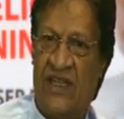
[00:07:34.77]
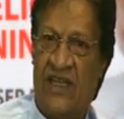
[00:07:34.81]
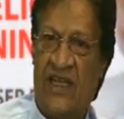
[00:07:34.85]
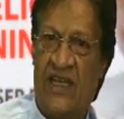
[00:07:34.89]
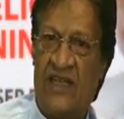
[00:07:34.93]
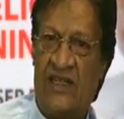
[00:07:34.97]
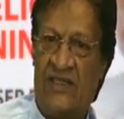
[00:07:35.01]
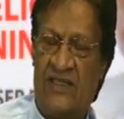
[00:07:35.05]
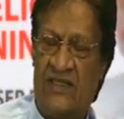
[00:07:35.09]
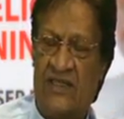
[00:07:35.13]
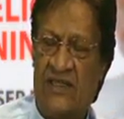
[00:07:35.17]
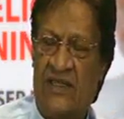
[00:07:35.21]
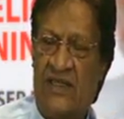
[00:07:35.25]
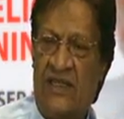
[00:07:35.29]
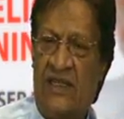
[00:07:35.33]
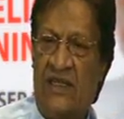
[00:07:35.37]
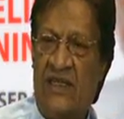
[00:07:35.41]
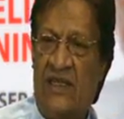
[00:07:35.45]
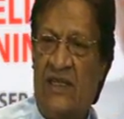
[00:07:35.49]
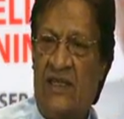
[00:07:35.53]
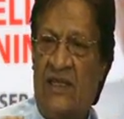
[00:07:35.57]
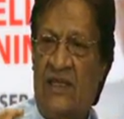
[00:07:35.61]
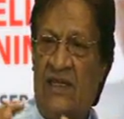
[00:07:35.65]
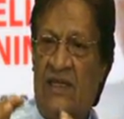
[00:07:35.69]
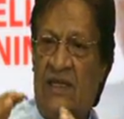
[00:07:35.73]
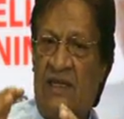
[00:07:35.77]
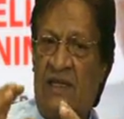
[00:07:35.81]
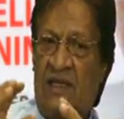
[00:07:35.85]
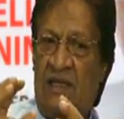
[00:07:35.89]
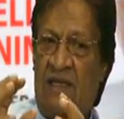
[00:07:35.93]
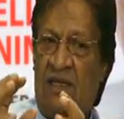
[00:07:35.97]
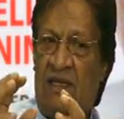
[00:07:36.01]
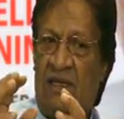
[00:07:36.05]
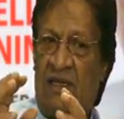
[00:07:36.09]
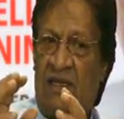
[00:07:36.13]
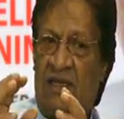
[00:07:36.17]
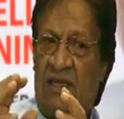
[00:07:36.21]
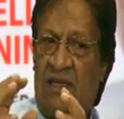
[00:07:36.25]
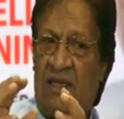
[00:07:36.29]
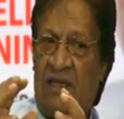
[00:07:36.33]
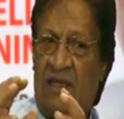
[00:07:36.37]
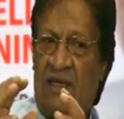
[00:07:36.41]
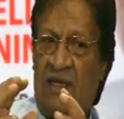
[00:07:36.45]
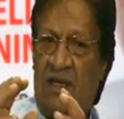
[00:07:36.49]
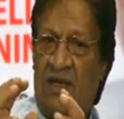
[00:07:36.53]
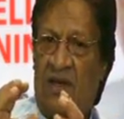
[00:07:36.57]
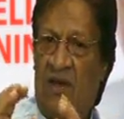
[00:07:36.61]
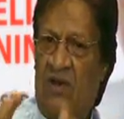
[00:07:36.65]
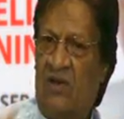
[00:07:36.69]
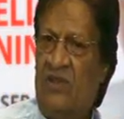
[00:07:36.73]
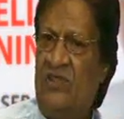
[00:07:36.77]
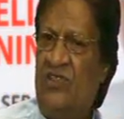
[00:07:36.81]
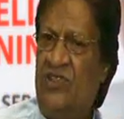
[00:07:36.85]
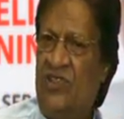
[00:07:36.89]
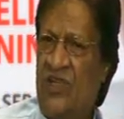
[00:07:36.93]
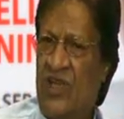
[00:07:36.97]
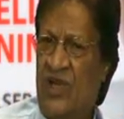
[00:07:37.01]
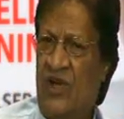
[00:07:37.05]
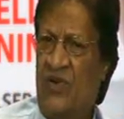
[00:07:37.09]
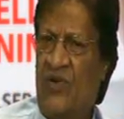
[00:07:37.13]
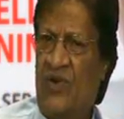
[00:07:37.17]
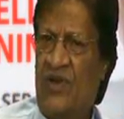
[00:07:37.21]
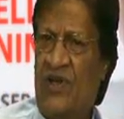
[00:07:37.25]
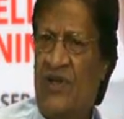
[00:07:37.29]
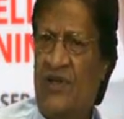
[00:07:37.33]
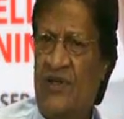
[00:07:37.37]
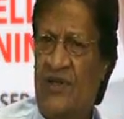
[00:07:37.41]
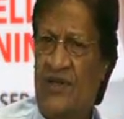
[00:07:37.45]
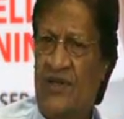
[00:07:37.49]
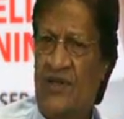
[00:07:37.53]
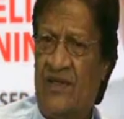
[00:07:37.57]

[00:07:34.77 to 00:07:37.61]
else on children.